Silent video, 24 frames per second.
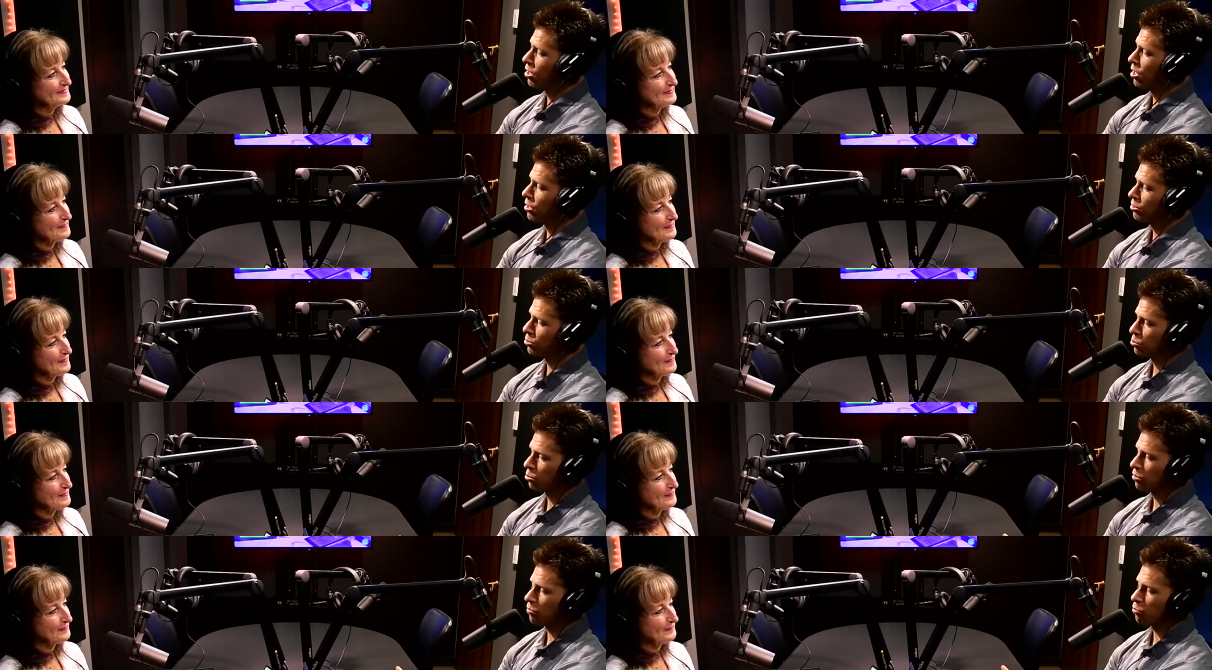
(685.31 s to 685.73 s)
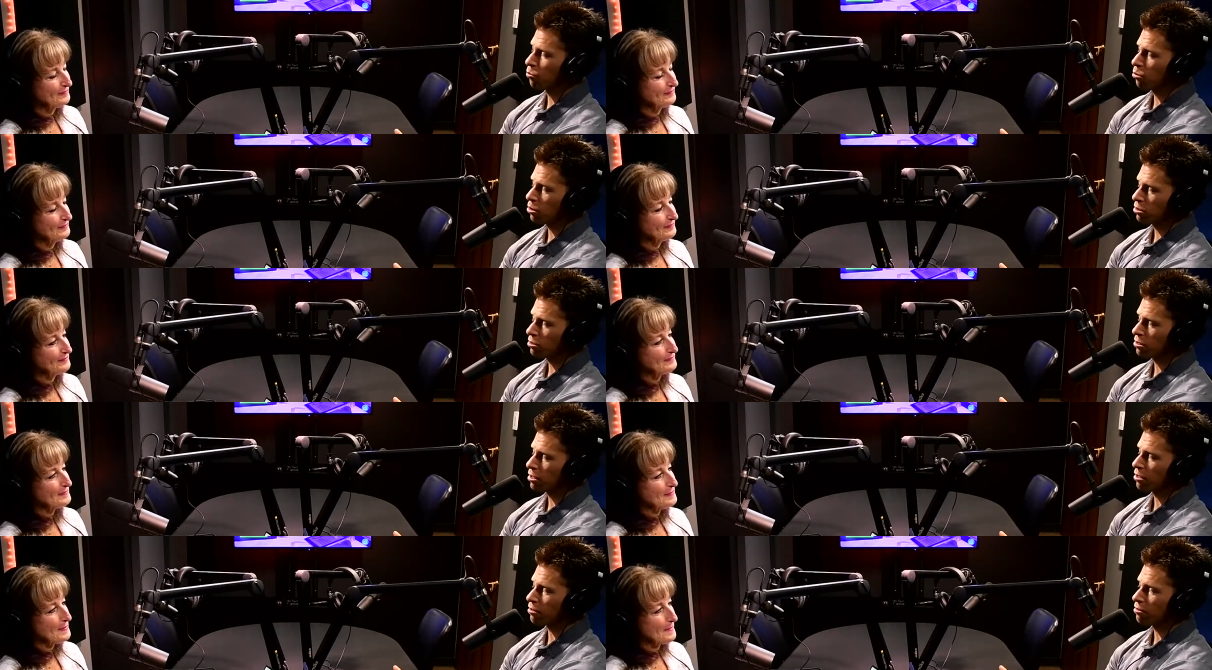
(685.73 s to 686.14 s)
Speaker 1: as we've
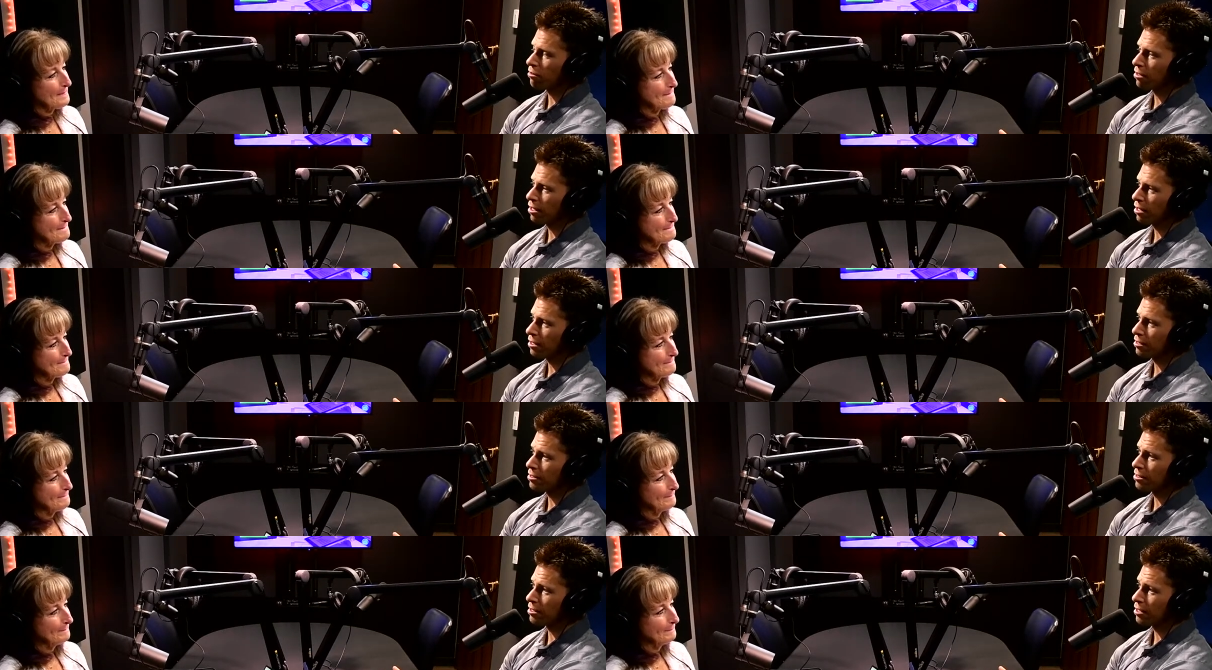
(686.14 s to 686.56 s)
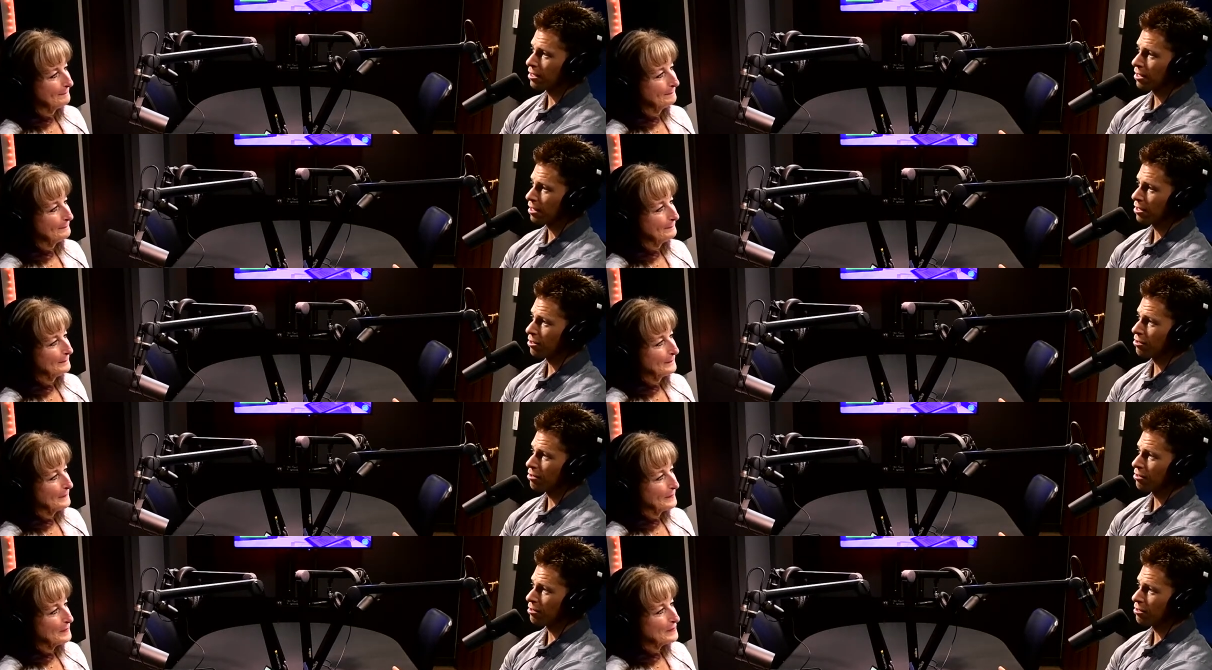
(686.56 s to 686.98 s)
worked on clients
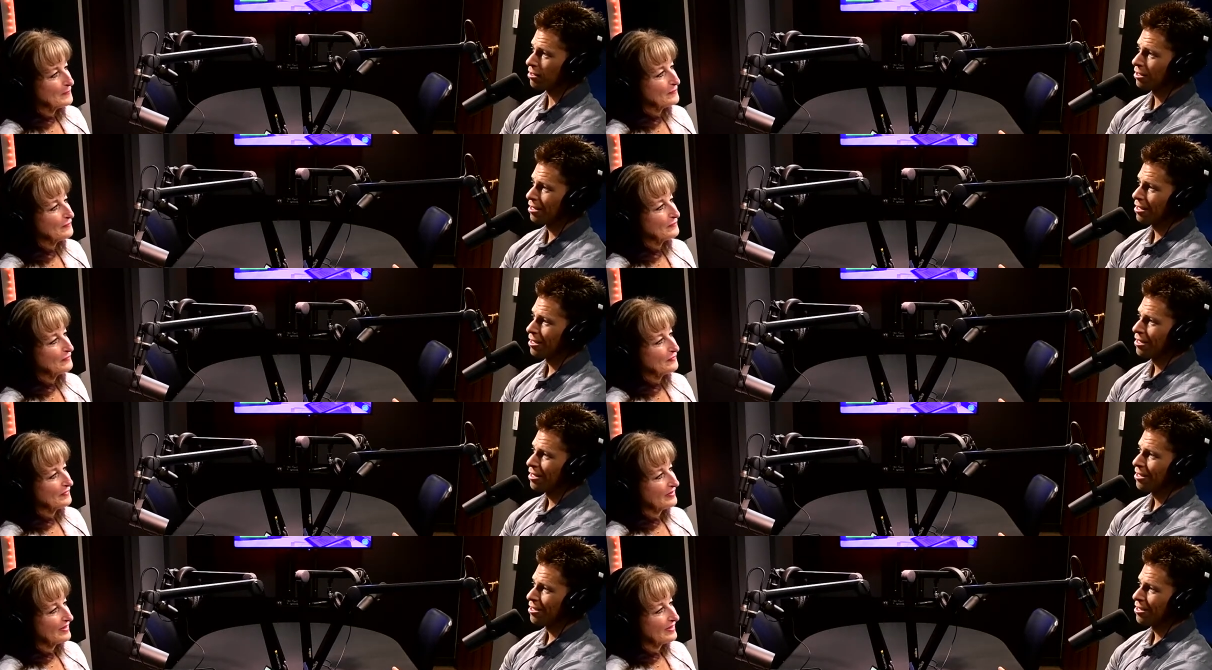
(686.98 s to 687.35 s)
together,